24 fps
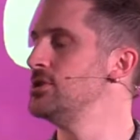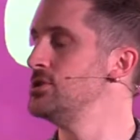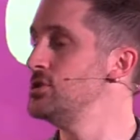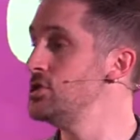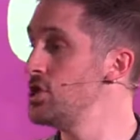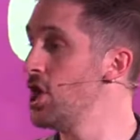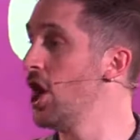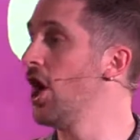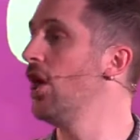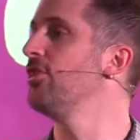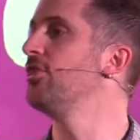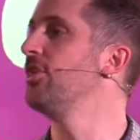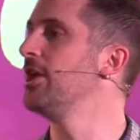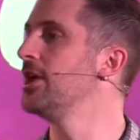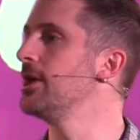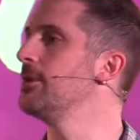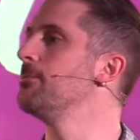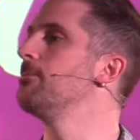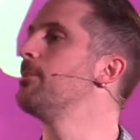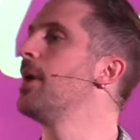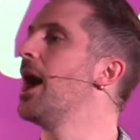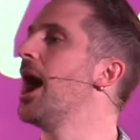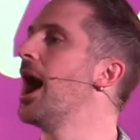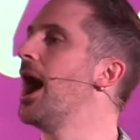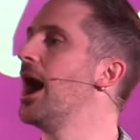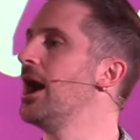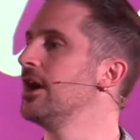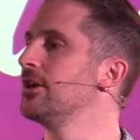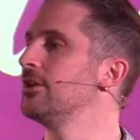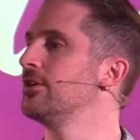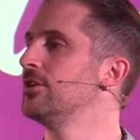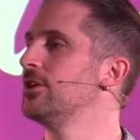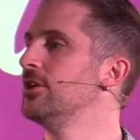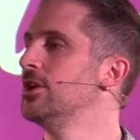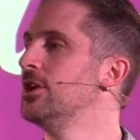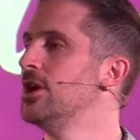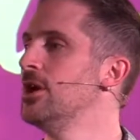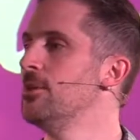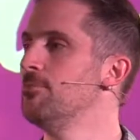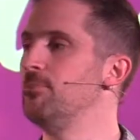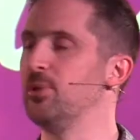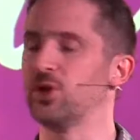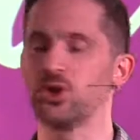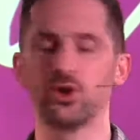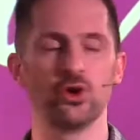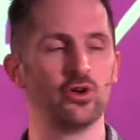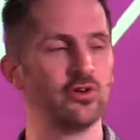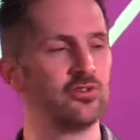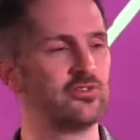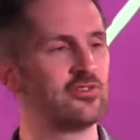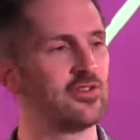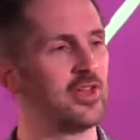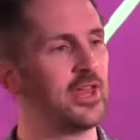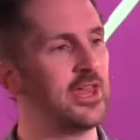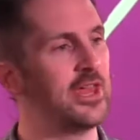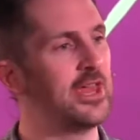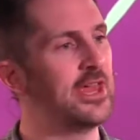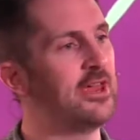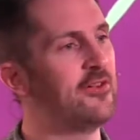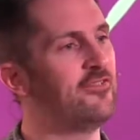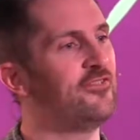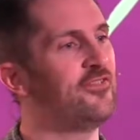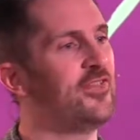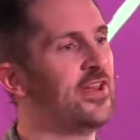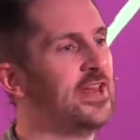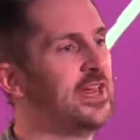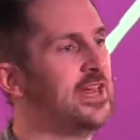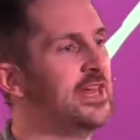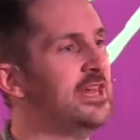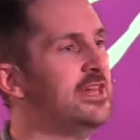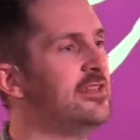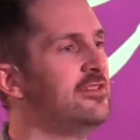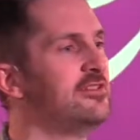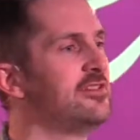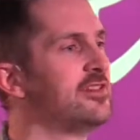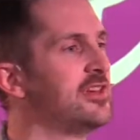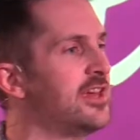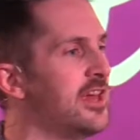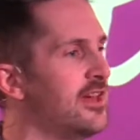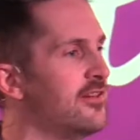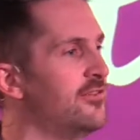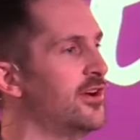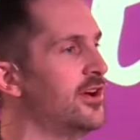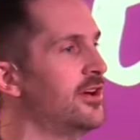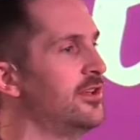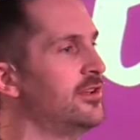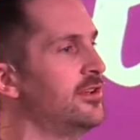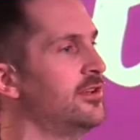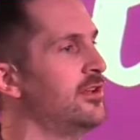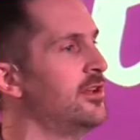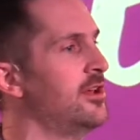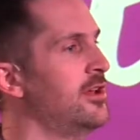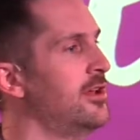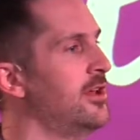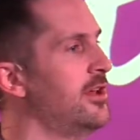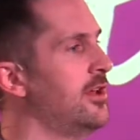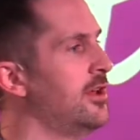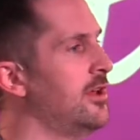Nothing back. Because if he's given